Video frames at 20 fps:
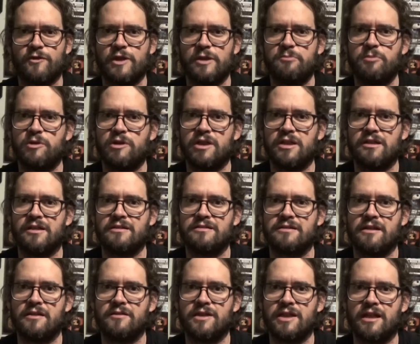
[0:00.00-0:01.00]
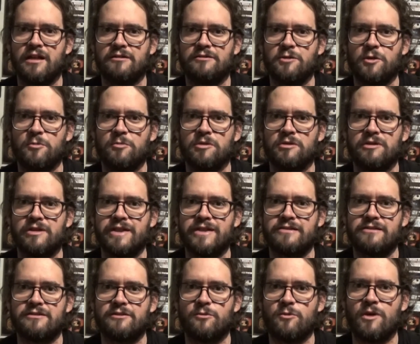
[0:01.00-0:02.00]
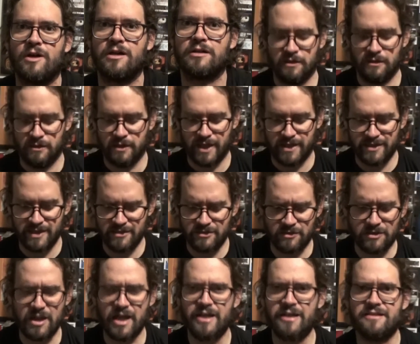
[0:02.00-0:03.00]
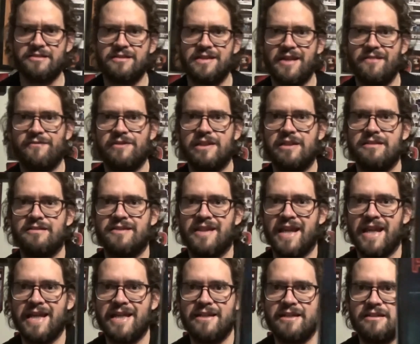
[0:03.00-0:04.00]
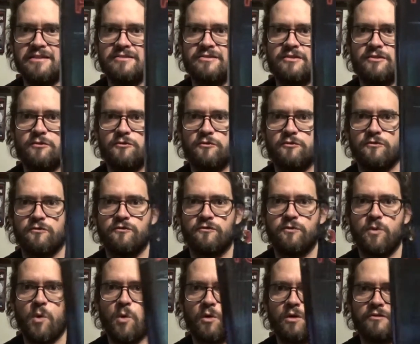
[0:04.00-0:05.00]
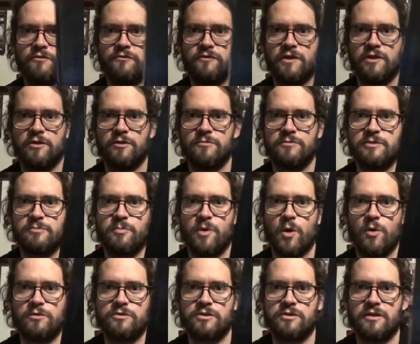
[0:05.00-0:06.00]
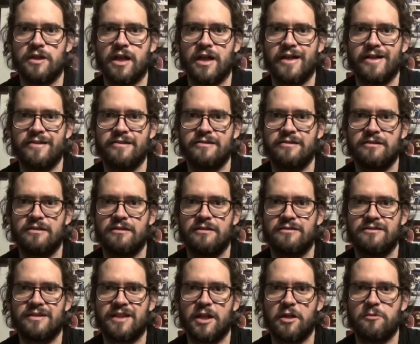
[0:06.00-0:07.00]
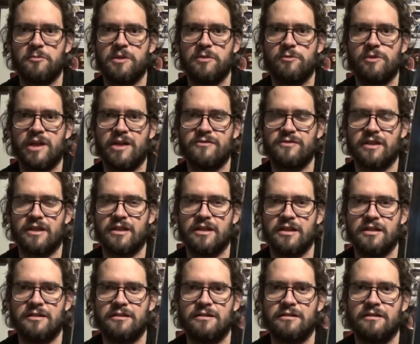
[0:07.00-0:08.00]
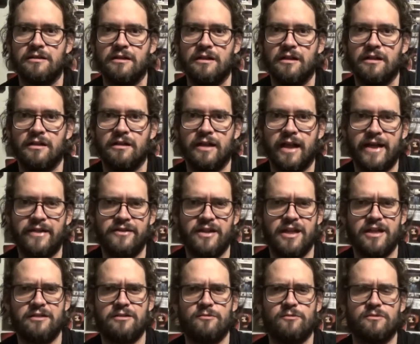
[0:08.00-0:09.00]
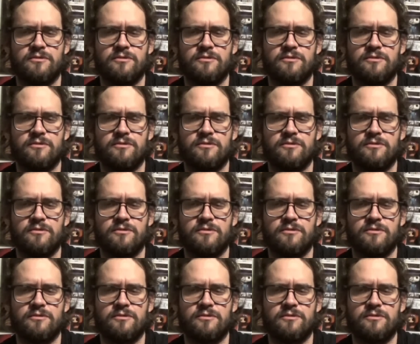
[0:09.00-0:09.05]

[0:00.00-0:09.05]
putting this on the October list to watch. And these are kind of 70s, 80s horror films. Poltergeist scared me when I was a kid. And then